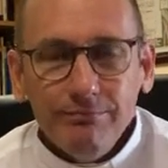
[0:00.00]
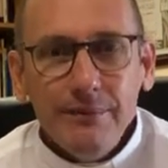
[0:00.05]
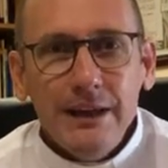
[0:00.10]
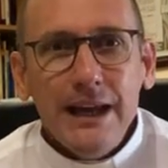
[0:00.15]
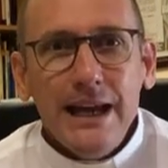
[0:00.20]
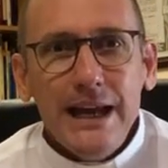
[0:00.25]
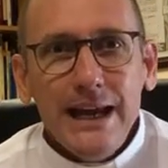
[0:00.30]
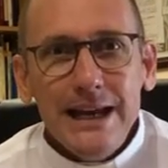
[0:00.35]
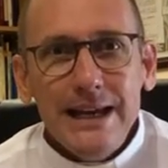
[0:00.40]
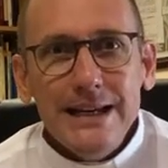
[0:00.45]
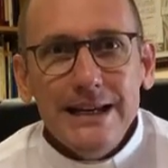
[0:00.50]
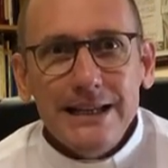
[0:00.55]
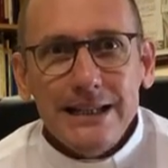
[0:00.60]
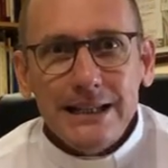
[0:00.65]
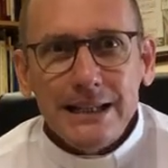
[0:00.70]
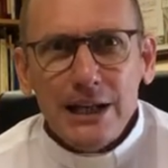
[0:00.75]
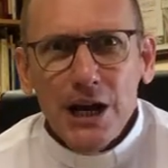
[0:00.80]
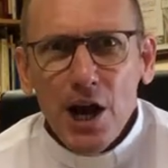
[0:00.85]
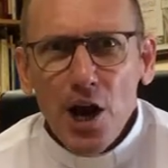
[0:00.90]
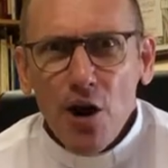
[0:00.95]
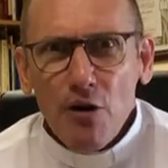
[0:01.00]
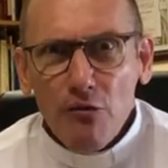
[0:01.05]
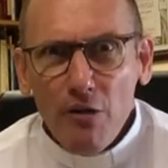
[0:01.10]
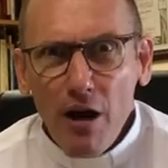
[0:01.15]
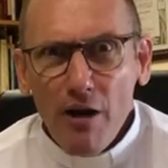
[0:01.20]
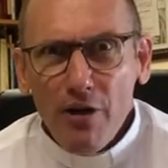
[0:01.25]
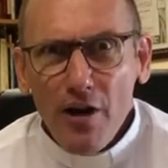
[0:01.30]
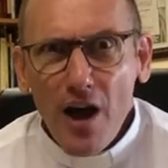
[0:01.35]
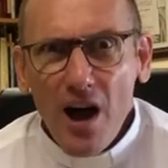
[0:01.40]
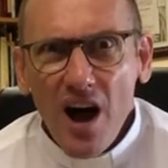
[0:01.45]
is
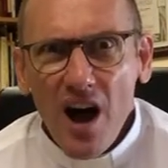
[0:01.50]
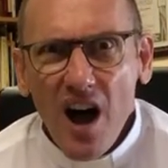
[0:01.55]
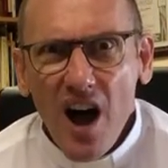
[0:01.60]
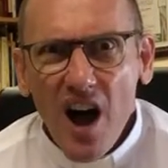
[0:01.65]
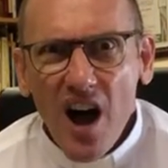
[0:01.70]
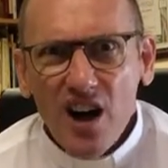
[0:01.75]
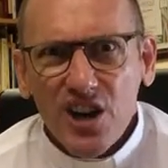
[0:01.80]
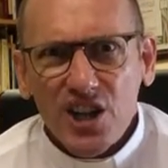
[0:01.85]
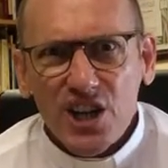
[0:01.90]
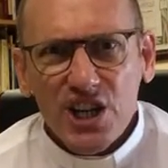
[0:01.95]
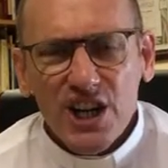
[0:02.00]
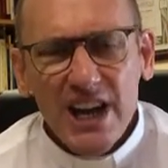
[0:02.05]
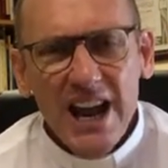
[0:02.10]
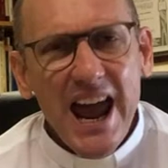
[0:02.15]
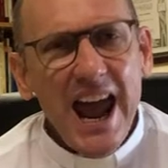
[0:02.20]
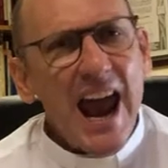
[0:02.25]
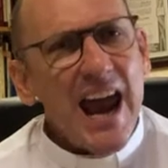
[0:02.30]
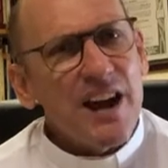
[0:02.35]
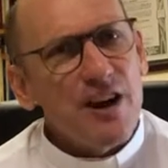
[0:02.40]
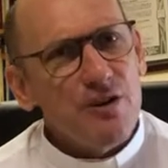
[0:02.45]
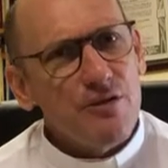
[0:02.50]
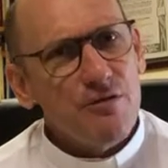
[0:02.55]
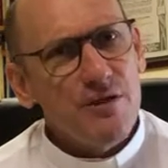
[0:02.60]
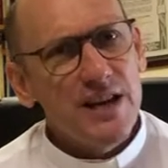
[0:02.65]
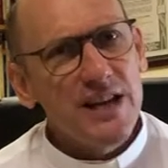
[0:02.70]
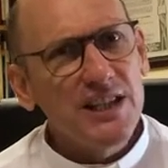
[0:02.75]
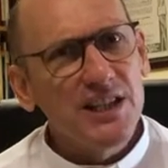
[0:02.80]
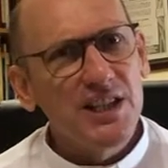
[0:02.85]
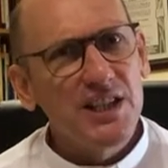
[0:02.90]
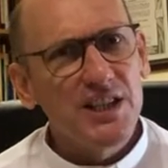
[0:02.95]
rather harsh and
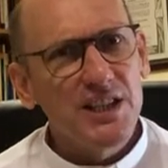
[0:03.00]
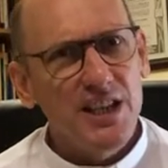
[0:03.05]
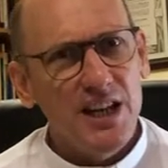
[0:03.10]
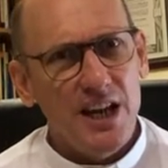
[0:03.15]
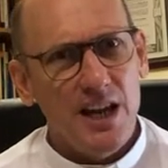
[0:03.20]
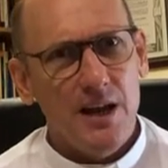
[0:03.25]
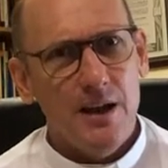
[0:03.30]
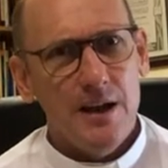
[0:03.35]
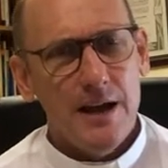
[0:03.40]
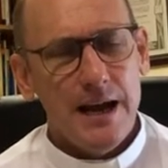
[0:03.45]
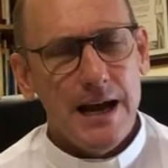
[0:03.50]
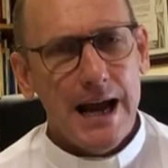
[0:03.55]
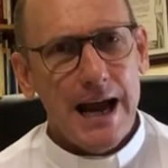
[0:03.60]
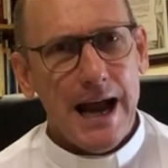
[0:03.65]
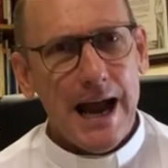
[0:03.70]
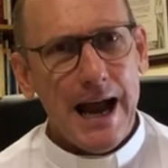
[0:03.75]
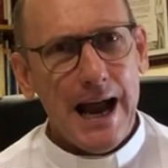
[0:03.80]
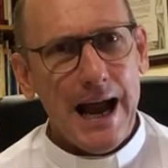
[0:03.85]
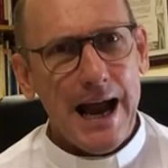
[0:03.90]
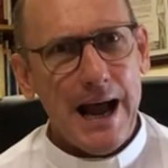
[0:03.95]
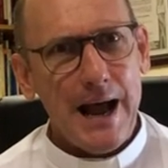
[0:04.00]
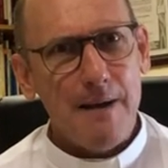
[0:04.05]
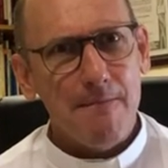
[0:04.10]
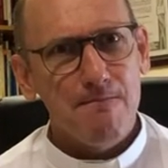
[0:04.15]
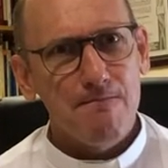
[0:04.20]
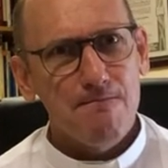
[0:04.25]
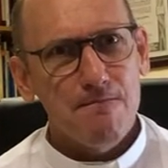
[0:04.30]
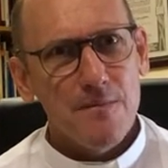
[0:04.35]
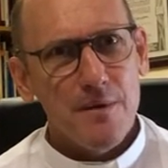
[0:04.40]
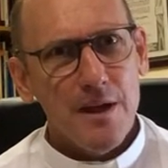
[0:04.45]
angry, isn't he?
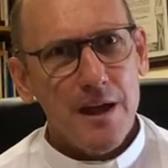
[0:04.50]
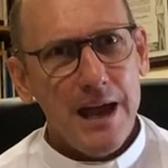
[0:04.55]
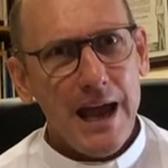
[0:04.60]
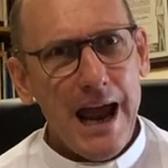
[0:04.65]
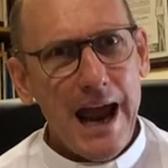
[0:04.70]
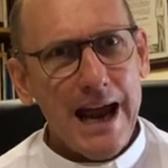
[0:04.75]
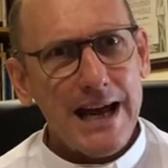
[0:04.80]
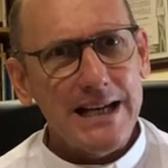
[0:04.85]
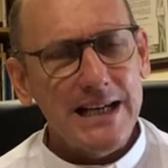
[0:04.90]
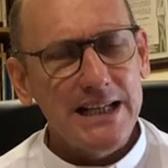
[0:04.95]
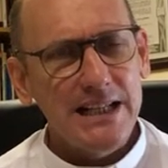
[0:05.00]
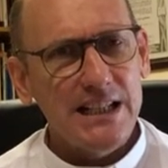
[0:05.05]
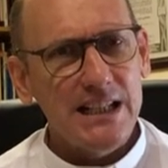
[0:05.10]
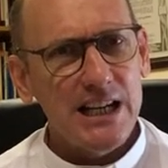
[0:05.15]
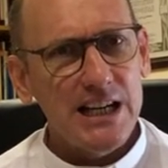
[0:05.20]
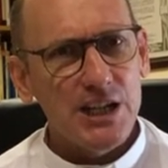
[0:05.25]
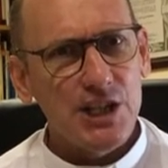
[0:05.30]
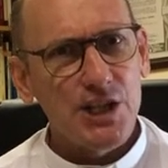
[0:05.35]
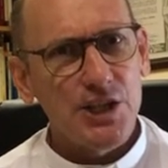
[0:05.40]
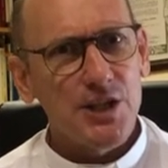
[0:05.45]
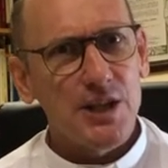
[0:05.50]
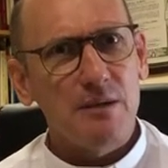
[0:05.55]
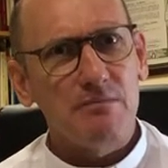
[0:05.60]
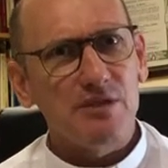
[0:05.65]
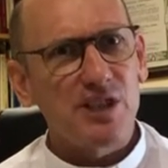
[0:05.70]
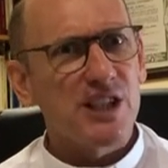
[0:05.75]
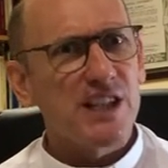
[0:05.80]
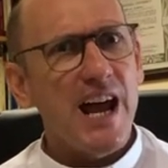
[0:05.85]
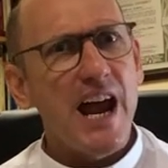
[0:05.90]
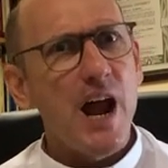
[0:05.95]
And he says to them,
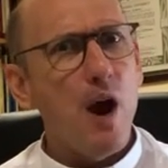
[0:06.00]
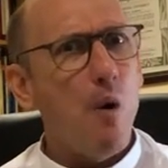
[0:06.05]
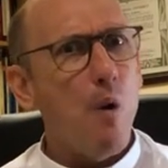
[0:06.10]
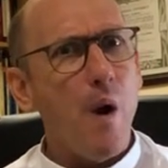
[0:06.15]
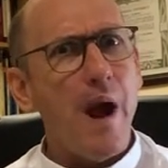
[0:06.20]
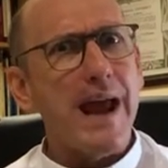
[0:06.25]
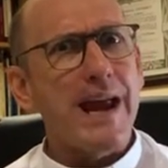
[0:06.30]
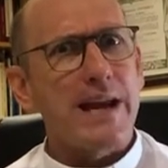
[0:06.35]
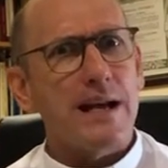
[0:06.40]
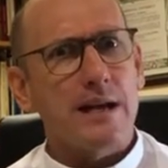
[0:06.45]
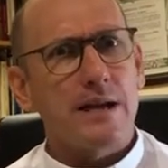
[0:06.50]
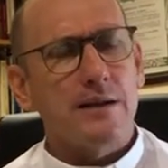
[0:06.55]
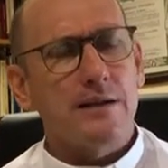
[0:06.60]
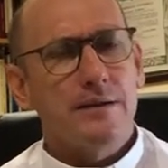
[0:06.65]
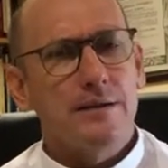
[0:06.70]
"Stay awake."